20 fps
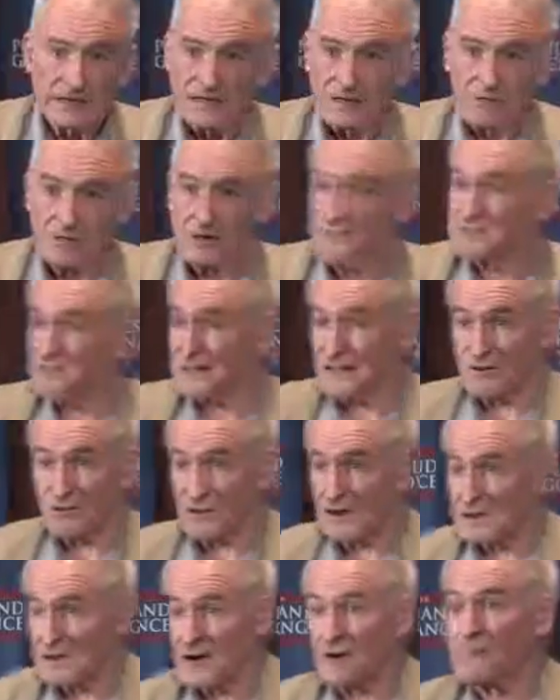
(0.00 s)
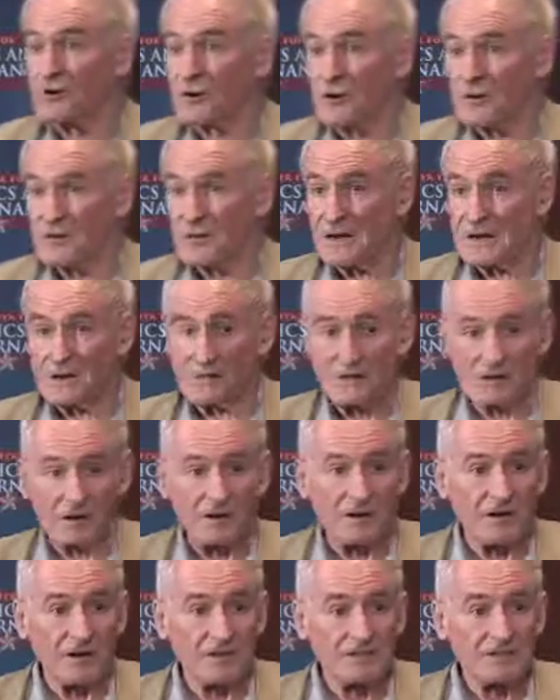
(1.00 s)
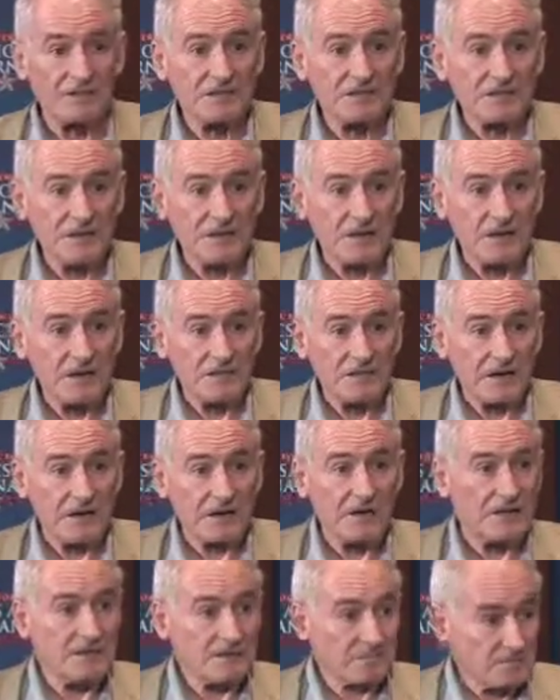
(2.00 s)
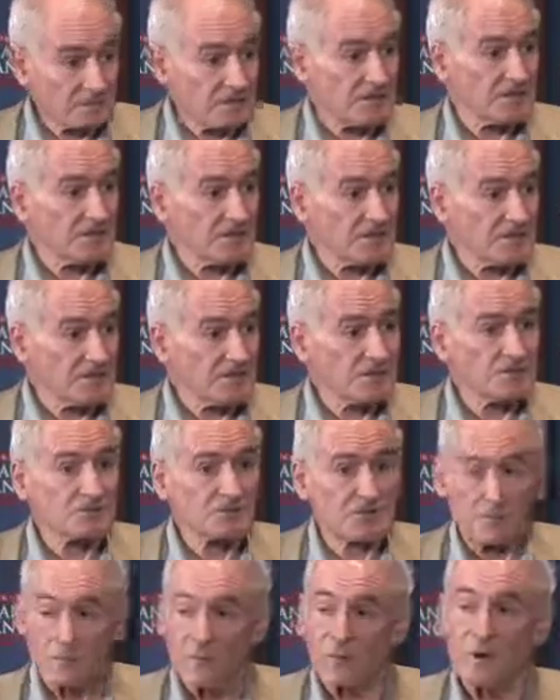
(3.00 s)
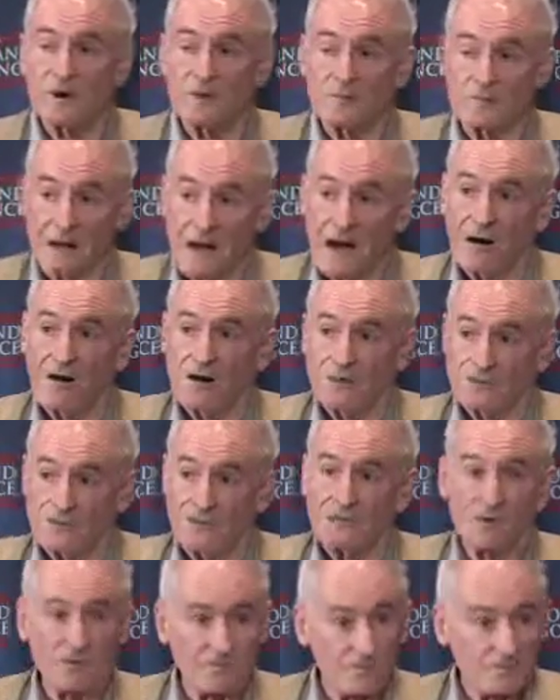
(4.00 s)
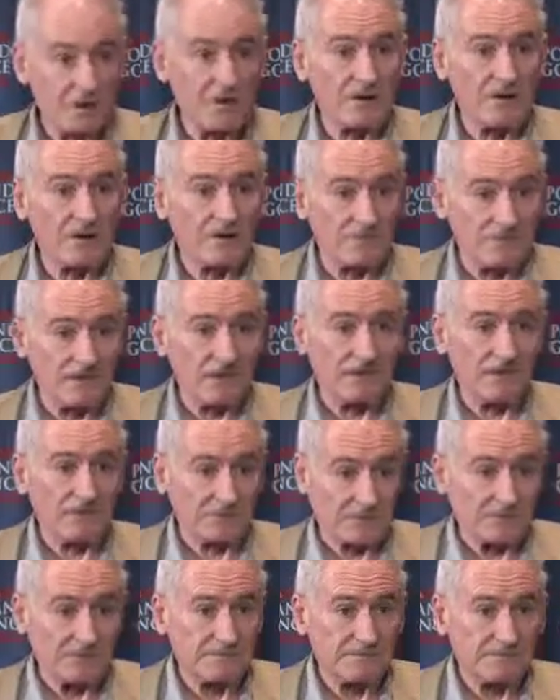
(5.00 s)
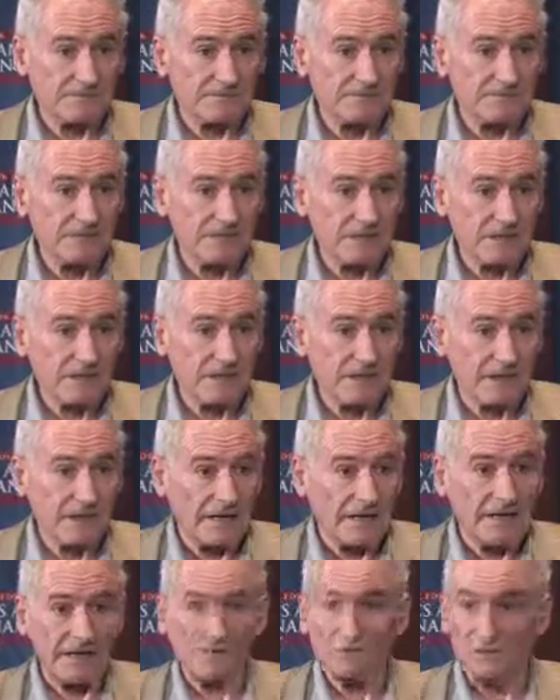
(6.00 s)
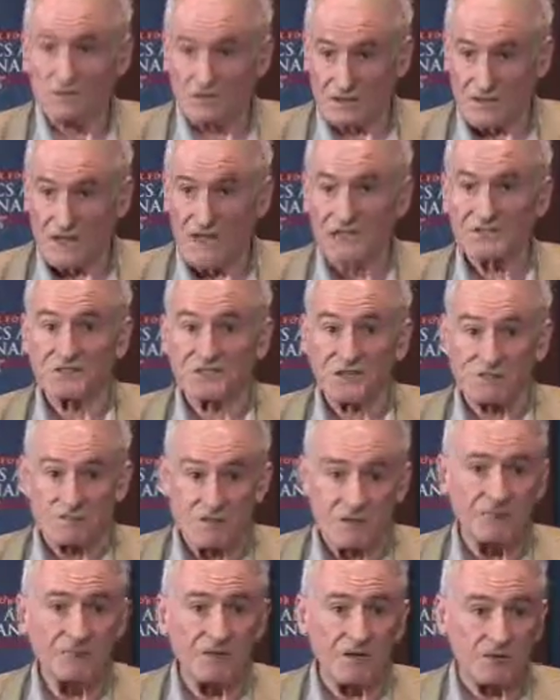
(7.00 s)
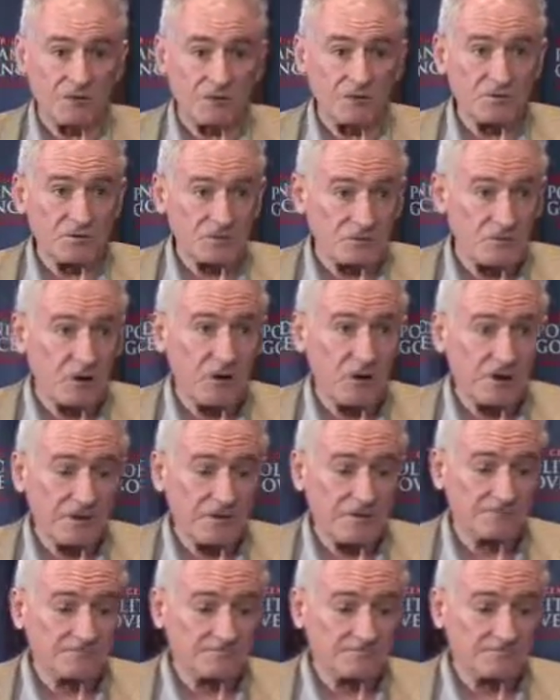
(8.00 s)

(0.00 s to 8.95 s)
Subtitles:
He wasn't a great governor in many regards, but he particularly used the appointee powers, I thought, very effectively and with lasting benefit to his party.